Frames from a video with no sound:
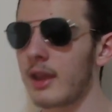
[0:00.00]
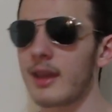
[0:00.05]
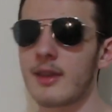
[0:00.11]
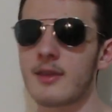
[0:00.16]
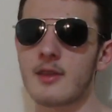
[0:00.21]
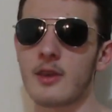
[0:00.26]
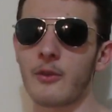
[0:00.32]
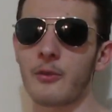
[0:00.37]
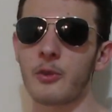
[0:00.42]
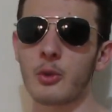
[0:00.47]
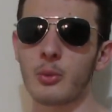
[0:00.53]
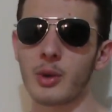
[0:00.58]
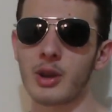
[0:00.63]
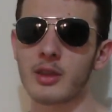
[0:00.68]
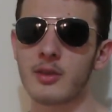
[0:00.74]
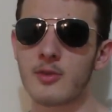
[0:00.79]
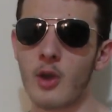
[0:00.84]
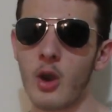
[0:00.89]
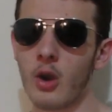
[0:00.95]
is if you were
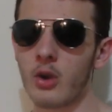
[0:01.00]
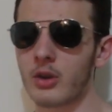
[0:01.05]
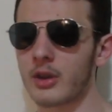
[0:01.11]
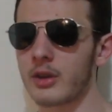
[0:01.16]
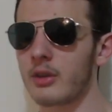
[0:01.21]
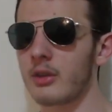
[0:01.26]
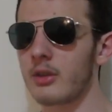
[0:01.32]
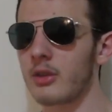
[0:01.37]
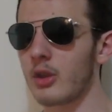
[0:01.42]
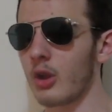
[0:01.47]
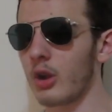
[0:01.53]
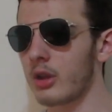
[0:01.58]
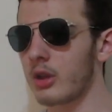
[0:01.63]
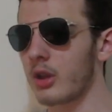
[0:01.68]
to torrent your